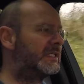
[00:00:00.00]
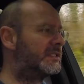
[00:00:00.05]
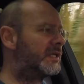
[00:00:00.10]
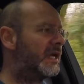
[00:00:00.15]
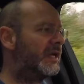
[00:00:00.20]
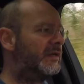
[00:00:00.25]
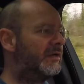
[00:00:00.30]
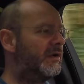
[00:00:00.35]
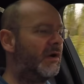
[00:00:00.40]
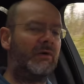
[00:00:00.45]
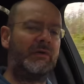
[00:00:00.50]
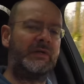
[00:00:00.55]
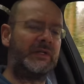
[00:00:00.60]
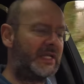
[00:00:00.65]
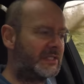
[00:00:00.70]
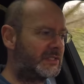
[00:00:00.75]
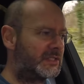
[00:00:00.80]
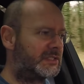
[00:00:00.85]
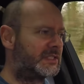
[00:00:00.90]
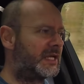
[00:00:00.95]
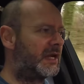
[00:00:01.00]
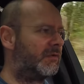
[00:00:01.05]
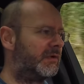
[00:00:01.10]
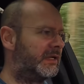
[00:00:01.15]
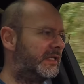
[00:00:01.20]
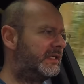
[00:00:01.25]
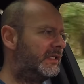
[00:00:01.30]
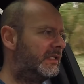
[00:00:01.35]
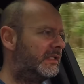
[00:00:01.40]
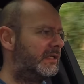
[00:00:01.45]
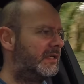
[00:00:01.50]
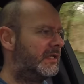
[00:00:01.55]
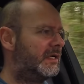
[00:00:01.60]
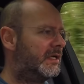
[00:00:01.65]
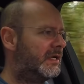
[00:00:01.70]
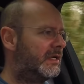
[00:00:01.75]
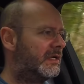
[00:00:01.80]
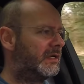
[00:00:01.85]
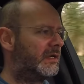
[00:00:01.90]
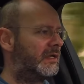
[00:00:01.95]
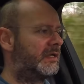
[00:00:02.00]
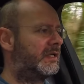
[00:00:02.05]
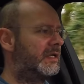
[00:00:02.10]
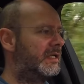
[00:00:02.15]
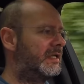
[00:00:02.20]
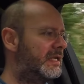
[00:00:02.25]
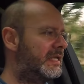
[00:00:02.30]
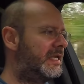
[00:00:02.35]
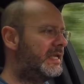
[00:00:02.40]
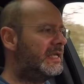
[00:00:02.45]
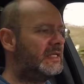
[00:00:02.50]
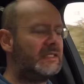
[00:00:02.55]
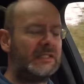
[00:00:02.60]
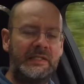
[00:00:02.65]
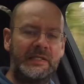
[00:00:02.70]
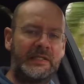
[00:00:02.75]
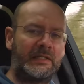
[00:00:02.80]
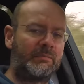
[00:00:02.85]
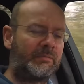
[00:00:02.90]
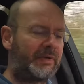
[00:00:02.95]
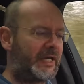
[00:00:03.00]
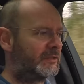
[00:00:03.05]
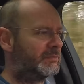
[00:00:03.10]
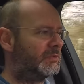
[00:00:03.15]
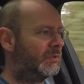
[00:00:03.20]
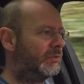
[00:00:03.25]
are not necessarily easily compatible